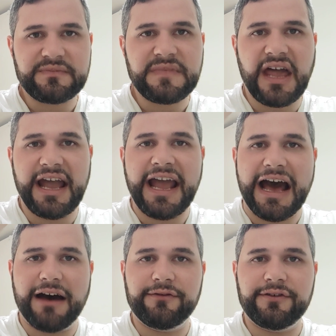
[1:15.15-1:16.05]
I
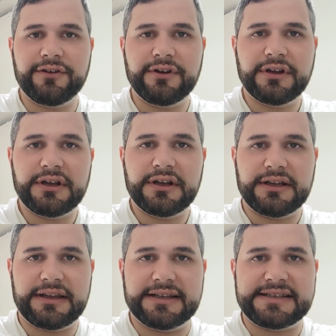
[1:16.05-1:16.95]
have
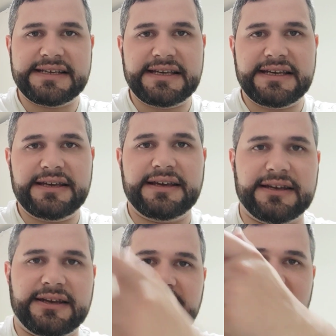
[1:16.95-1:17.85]
the T
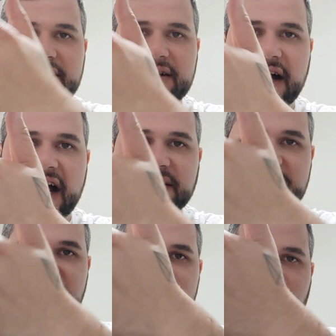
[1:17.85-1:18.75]
and the clasp,
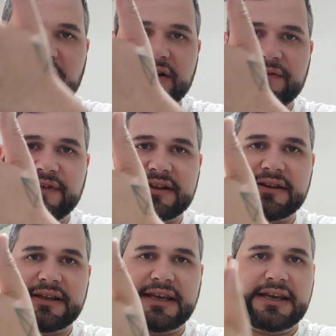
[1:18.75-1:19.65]
it's just
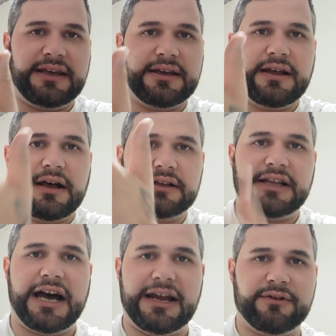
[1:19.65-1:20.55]
perfectly
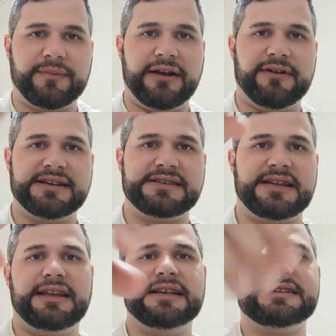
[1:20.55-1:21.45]
aligned with my wrist.
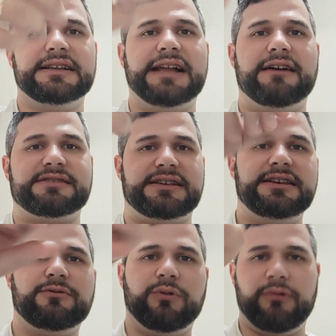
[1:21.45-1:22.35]
And this allows
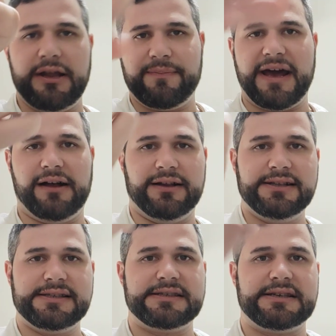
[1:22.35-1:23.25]
equal weight
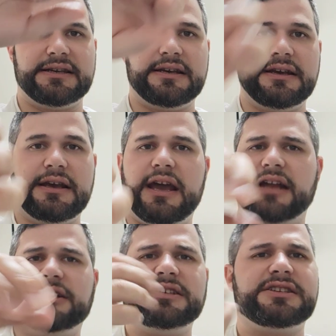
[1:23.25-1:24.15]
balance
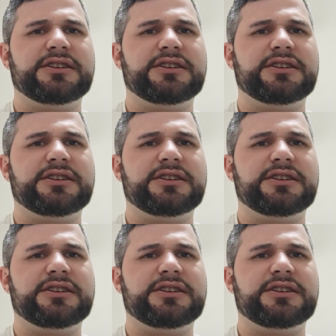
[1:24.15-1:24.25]
and just